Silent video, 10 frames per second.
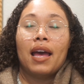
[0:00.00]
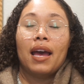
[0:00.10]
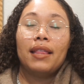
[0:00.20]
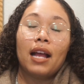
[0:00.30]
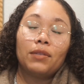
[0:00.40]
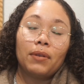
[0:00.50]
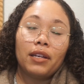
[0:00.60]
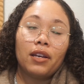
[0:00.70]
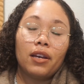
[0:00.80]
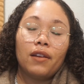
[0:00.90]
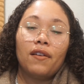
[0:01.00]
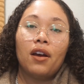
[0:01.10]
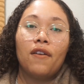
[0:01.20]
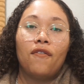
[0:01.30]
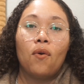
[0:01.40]
And that's really good
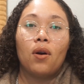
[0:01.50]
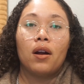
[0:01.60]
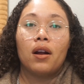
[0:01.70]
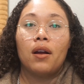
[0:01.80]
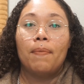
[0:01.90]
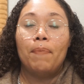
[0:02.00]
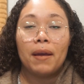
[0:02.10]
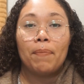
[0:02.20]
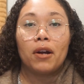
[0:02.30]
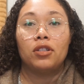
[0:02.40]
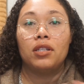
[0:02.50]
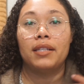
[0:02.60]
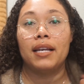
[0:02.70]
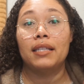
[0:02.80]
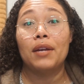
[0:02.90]
for big
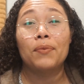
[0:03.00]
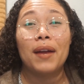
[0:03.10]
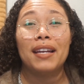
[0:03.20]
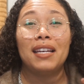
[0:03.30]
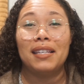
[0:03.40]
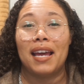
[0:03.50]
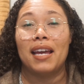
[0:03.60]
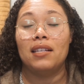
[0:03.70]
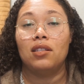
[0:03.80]
purchases and rainy days,